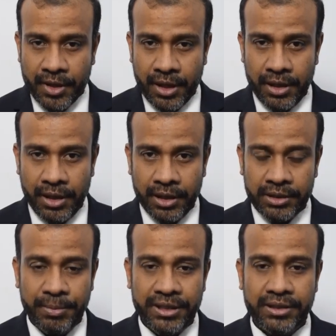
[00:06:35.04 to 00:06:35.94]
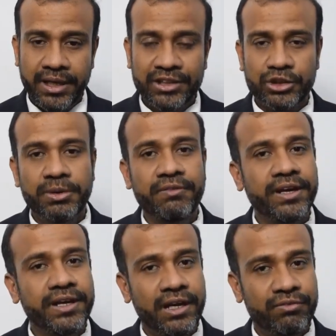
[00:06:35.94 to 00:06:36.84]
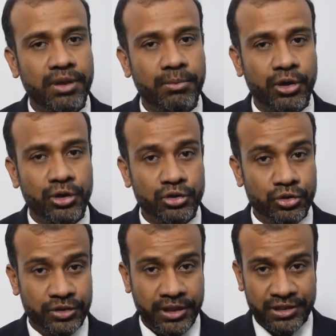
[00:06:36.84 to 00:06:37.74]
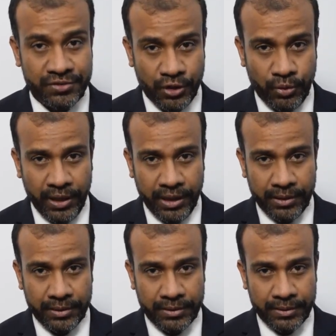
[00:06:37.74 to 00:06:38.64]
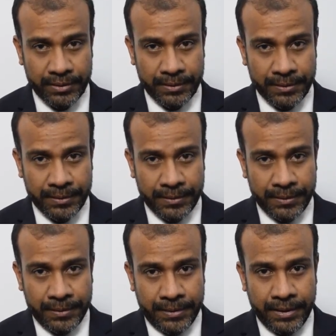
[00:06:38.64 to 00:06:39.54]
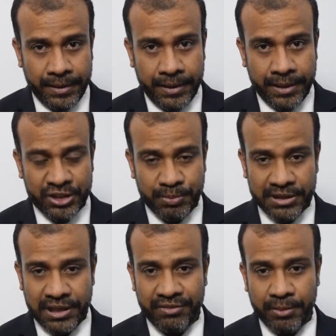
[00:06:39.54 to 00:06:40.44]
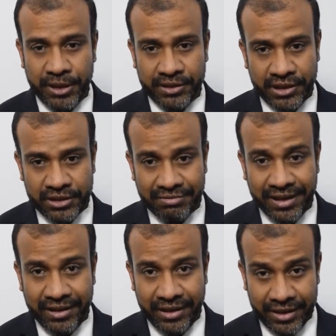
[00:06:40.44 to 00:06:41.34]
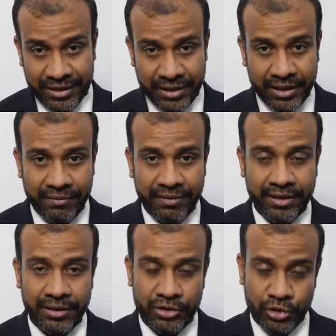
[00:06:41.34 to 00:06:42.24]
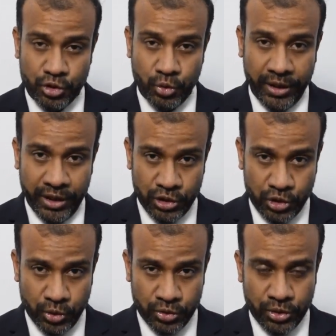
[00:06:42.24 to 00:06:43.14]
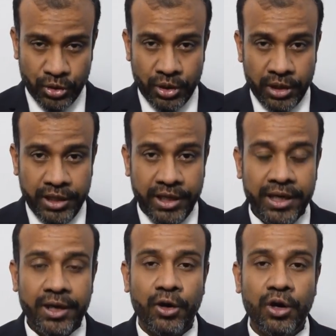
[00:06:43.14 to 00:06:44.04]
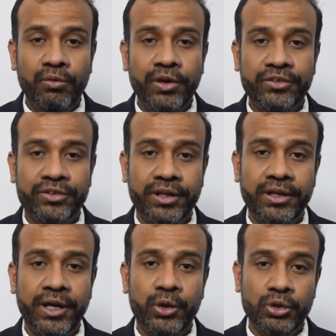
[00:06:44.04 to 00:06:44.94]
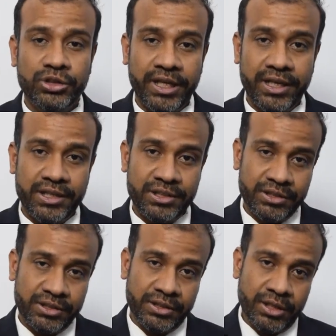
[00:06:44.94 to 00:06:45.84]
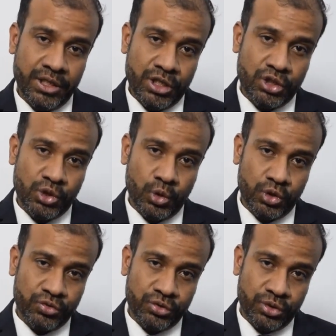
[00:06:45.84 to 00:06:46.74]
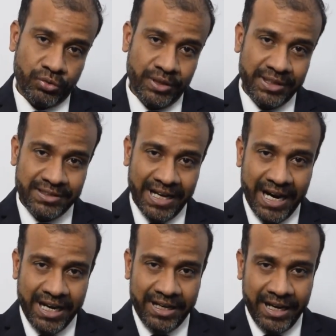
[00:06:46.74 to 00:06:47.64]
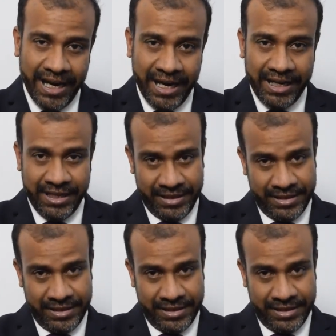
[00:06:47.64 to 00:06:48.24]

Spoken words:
The patient has to be very careful about choosing his footwear, especially if the patient is used to wearing shoes. He always need to check his shoes with his hand